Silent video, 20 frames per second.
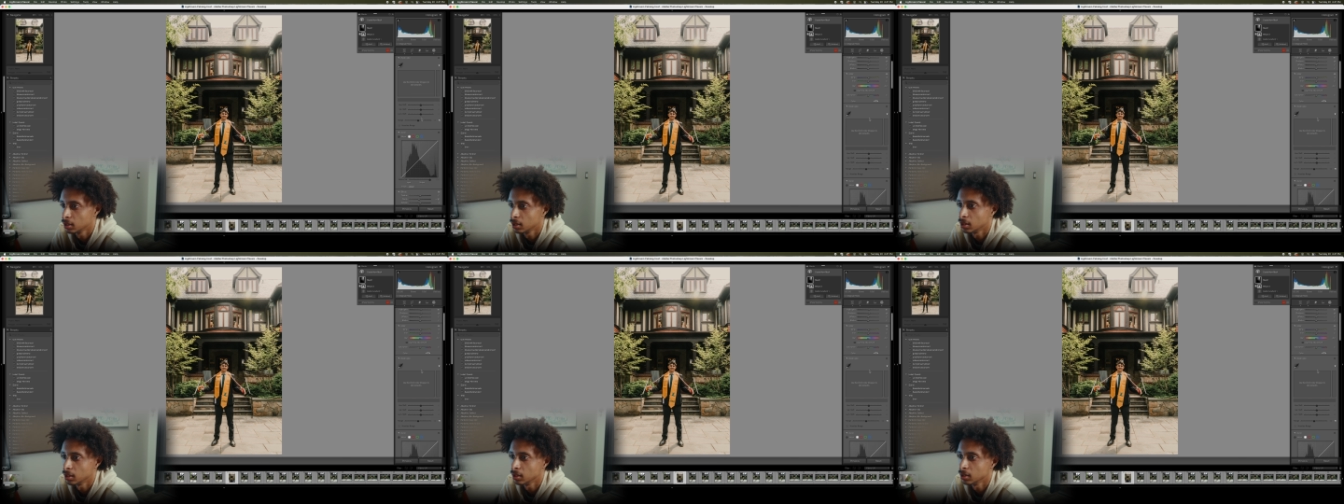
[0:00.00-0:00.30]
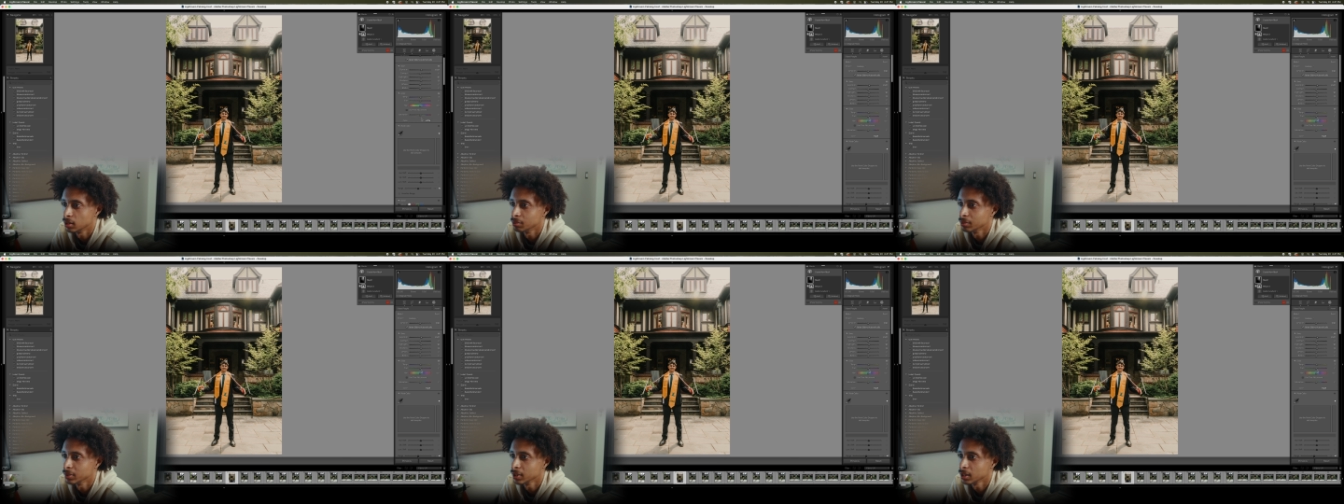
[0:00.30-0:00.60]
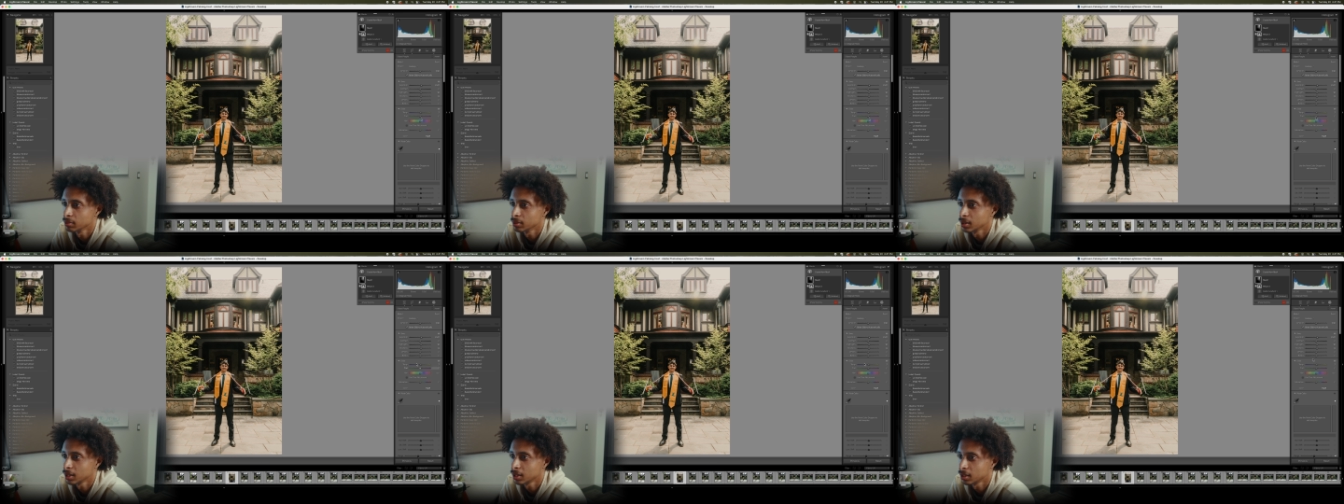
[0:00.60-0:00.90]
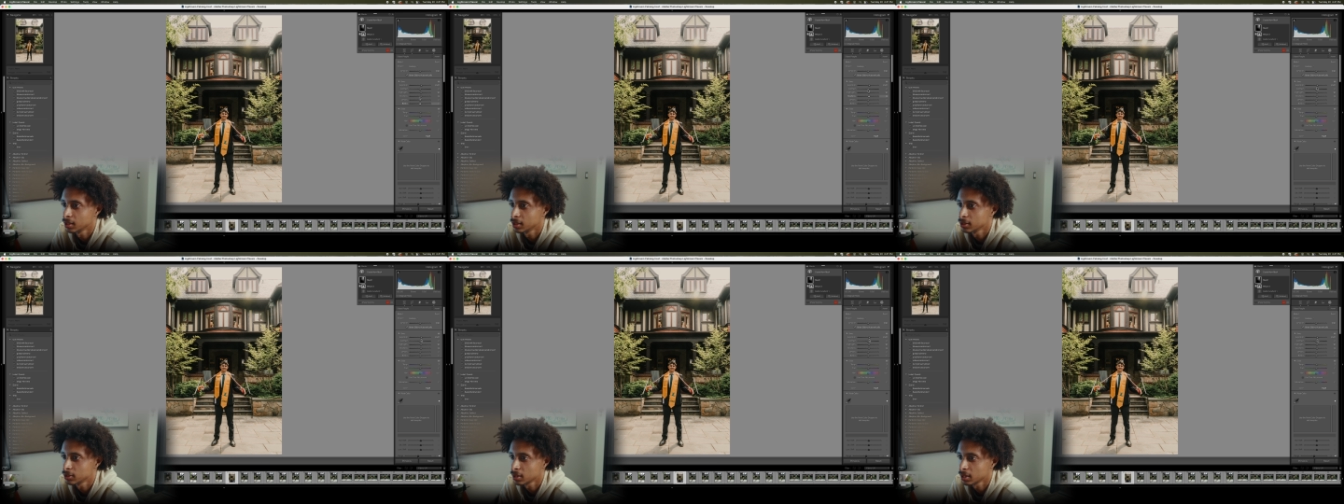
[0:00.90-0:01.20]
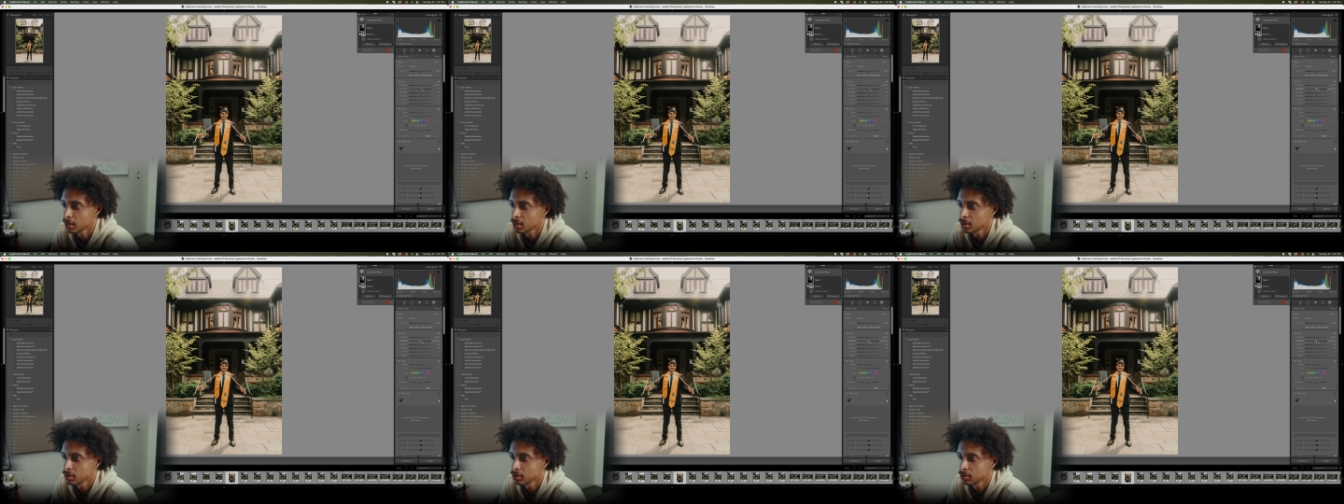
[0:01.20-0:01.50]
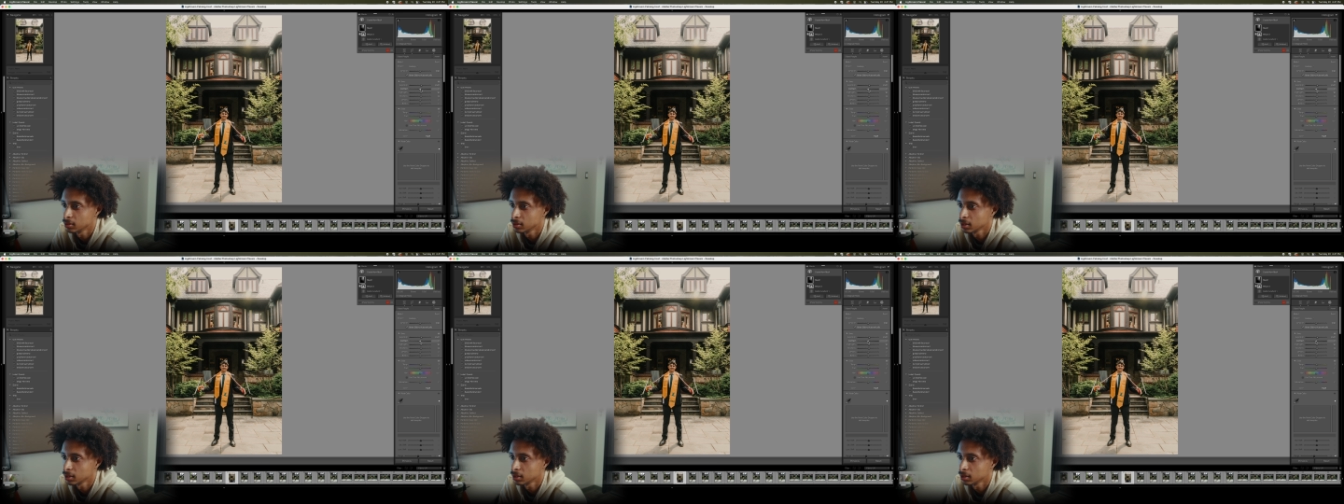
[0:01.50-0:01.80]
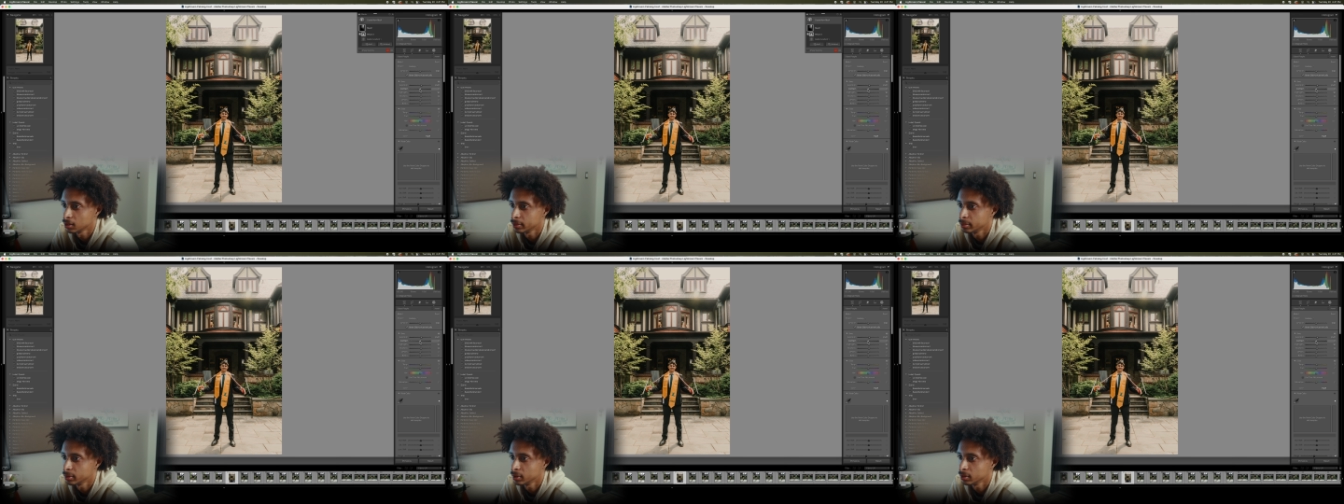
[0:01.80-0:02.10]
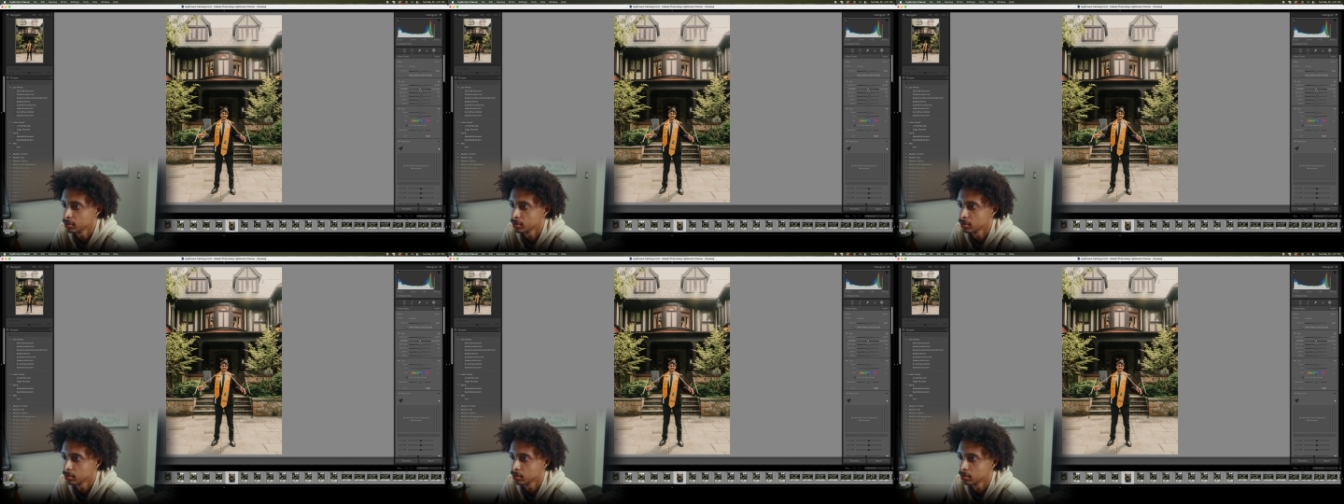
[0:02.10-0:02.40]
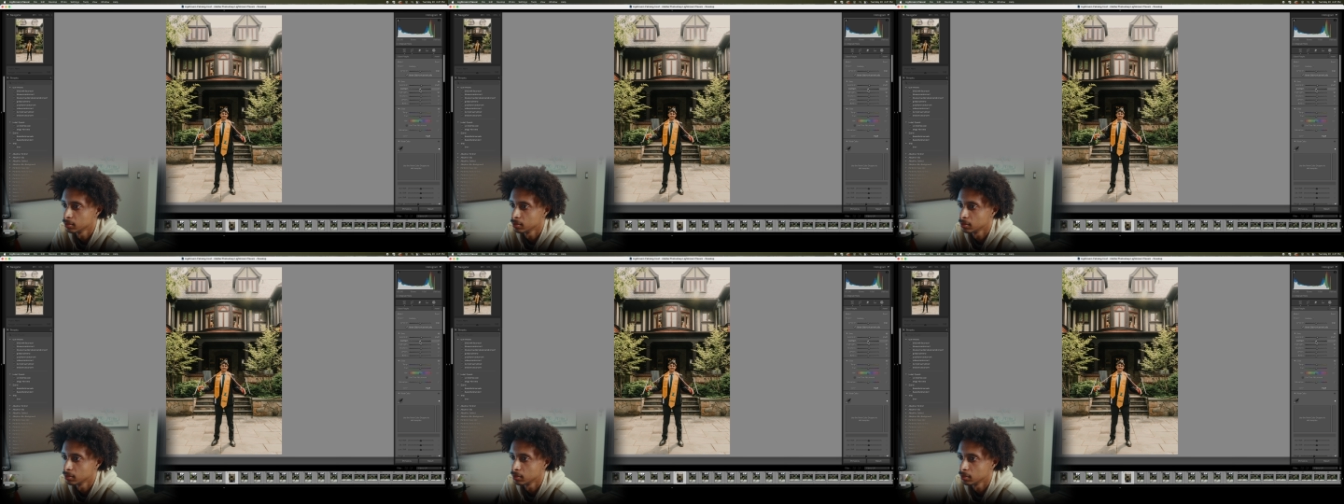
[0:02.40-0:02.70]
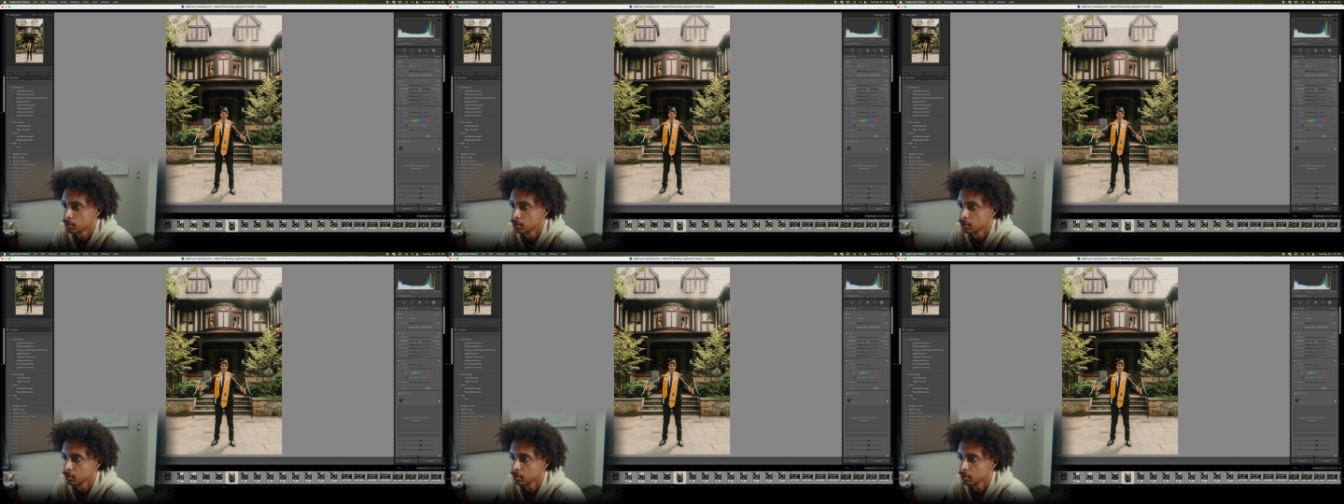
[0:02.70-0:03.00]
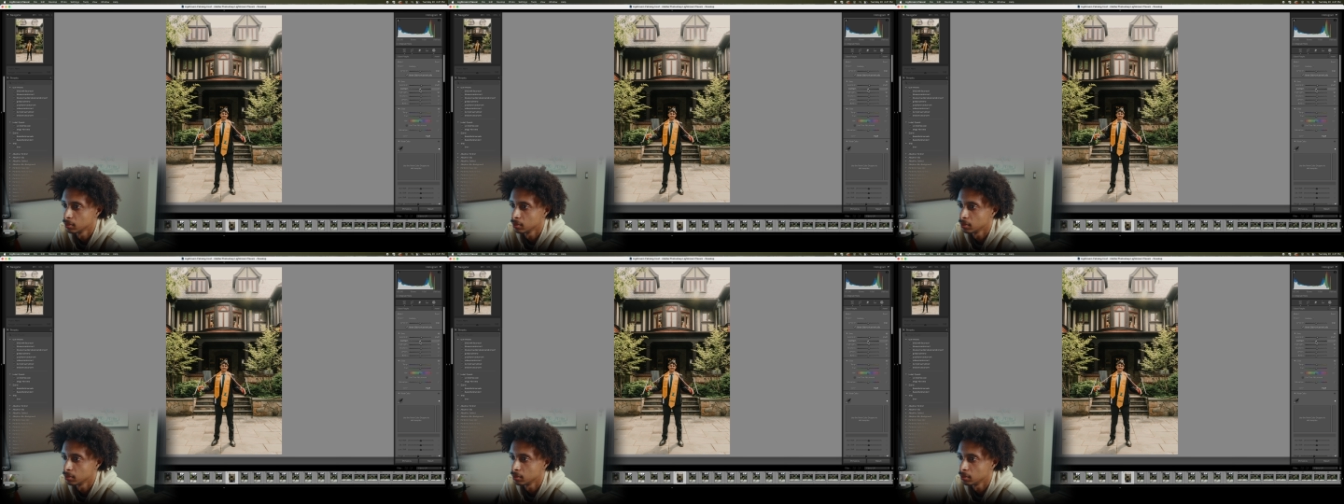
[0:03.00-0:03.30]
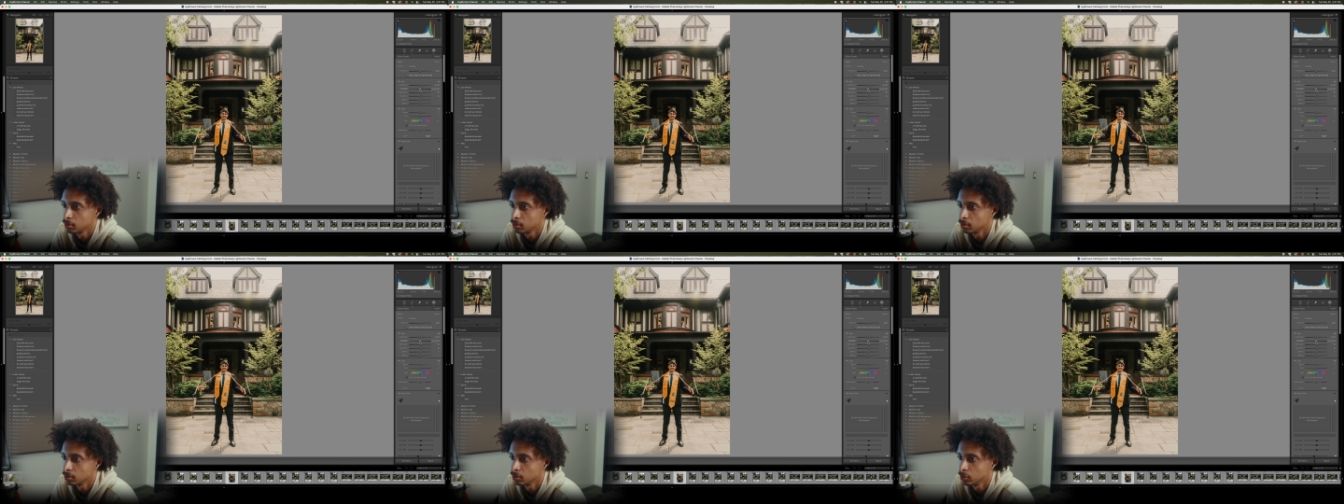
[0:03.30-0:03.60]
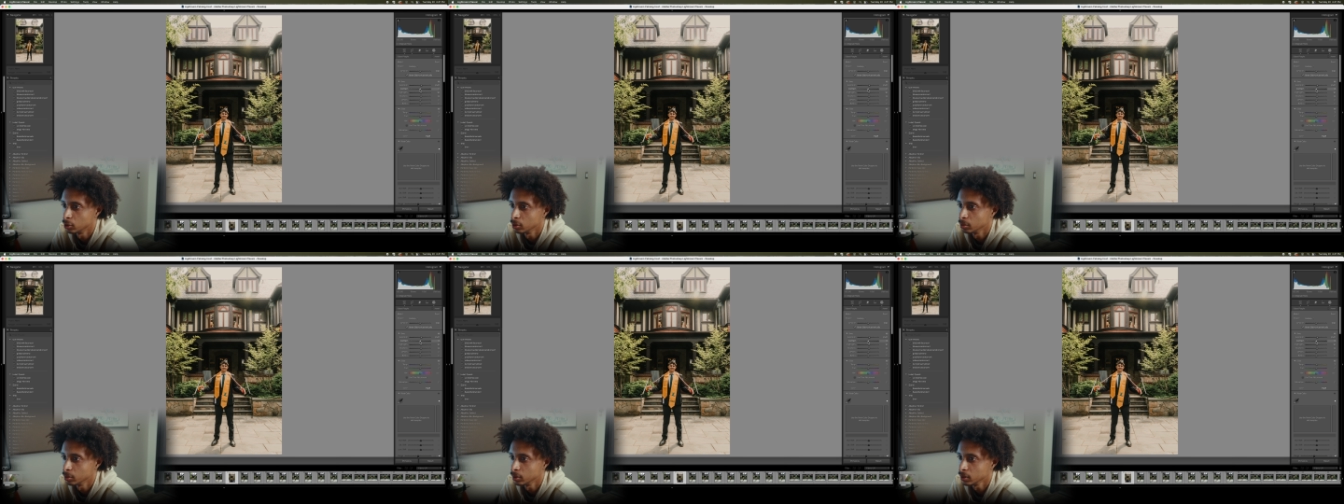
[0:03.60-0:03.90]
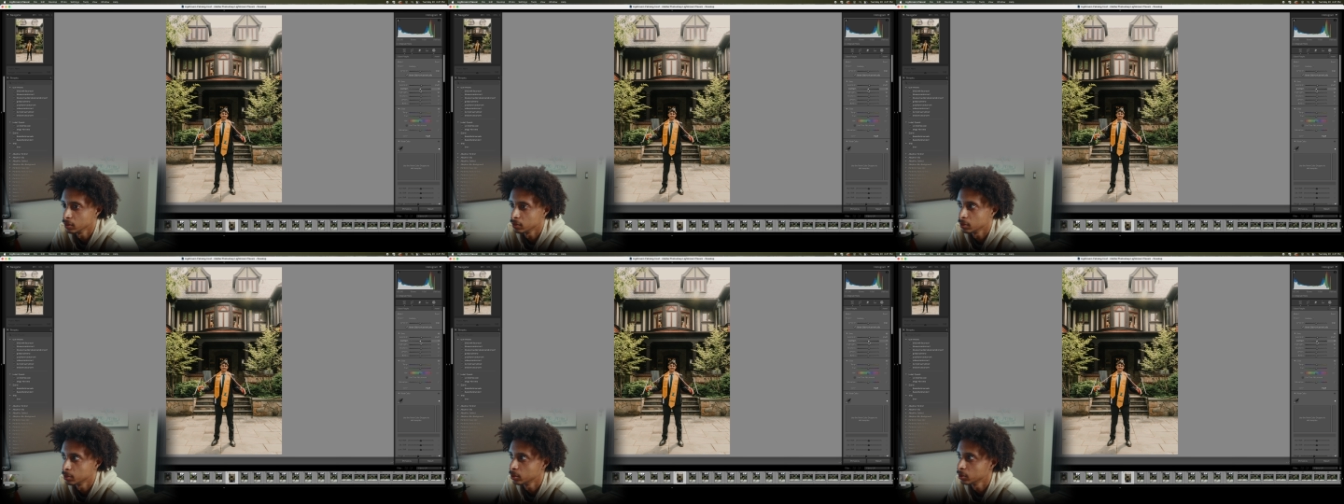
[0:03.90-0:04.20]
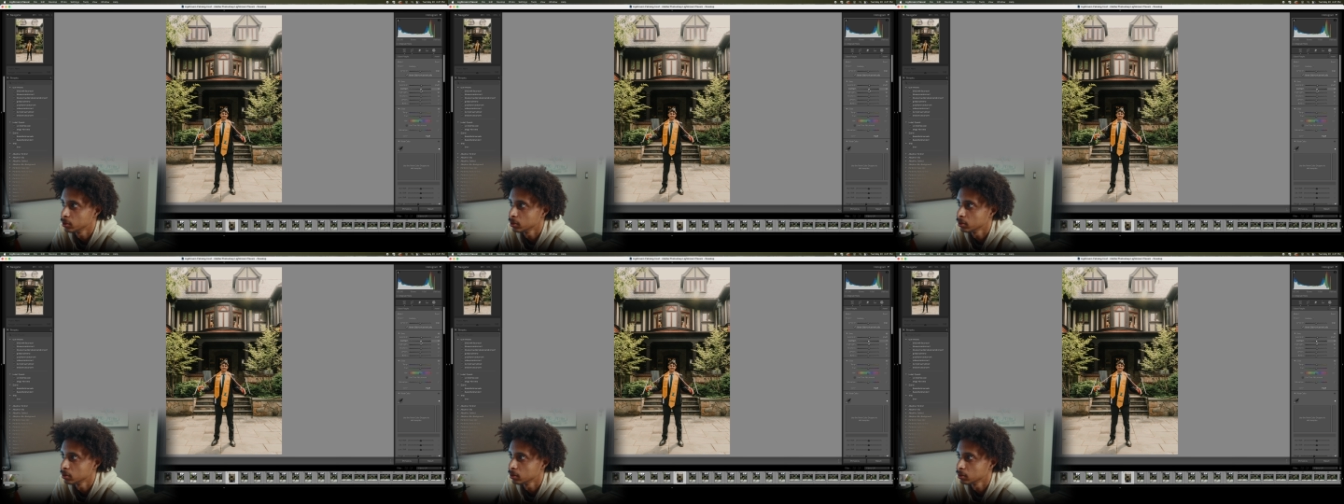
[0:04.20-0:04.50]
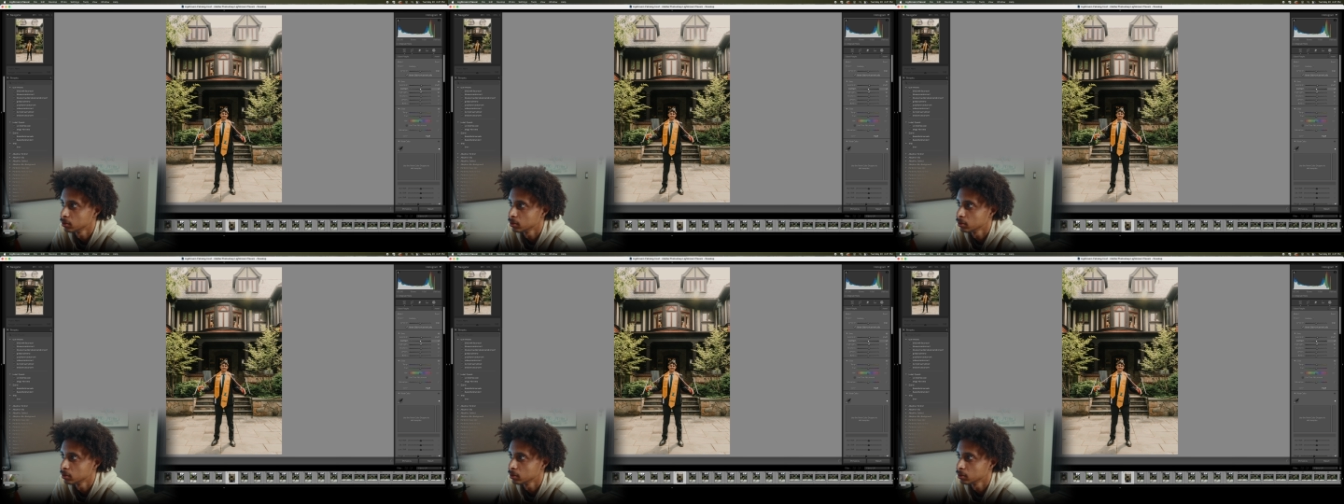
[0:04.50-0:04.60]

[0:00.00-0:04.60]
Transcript: And then bring up the contrast so it's like a little bit more believable.